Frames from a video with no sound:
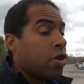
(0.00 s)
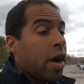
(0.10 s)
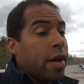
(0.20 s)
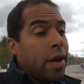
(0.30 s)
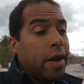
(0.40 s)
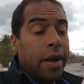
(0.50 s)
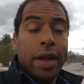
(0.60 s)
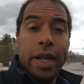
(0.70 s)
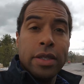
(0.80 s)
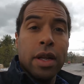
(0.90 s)
truck
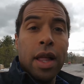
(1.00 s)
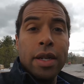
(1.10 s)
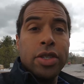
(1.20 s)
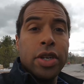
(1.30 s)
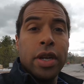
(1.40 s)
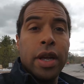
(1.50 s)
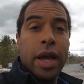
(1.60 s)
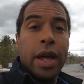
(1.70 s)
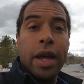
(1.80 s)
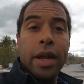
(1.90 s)
needs a clutch,
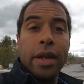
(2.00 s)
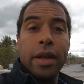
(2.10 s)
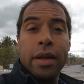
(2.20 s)
and